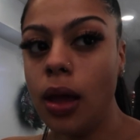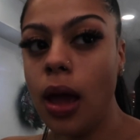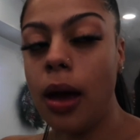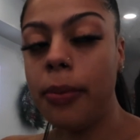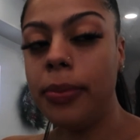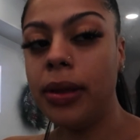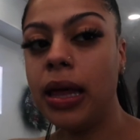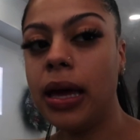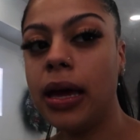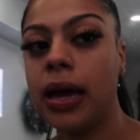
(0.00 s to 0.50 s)

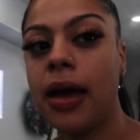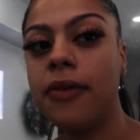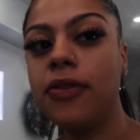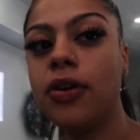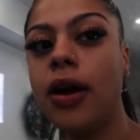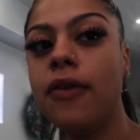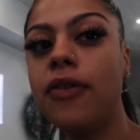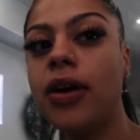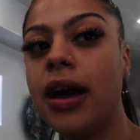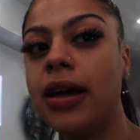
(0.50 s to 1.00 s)
I'd be like, have you
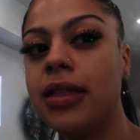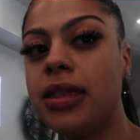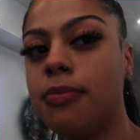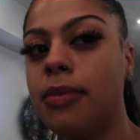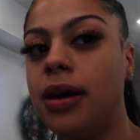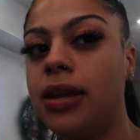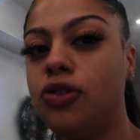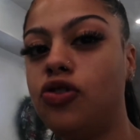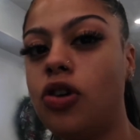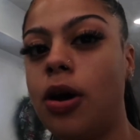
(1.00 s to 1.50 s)
ever had
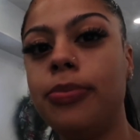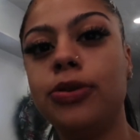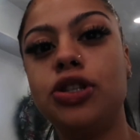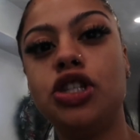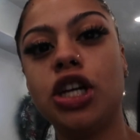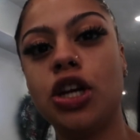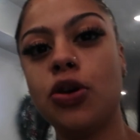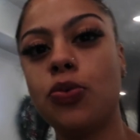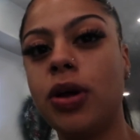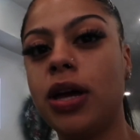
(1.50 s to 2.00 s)
somebody drop a
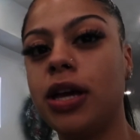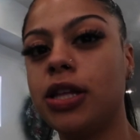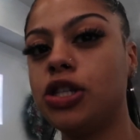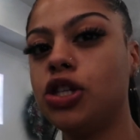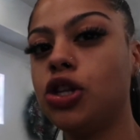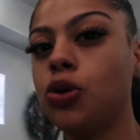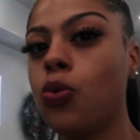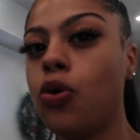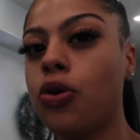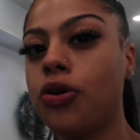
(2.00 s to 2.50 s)
chicken wing
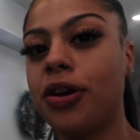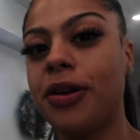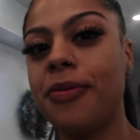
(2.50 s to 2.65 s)
into the water?